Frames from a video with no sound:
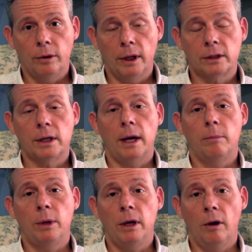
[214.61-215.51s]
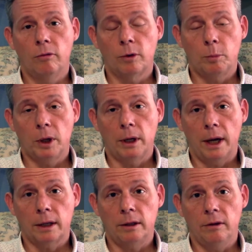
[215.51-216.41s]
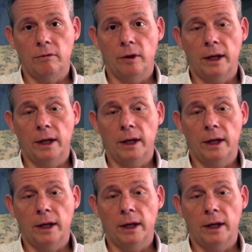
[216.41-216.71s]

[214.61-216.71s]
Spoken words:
Let's not be over protective.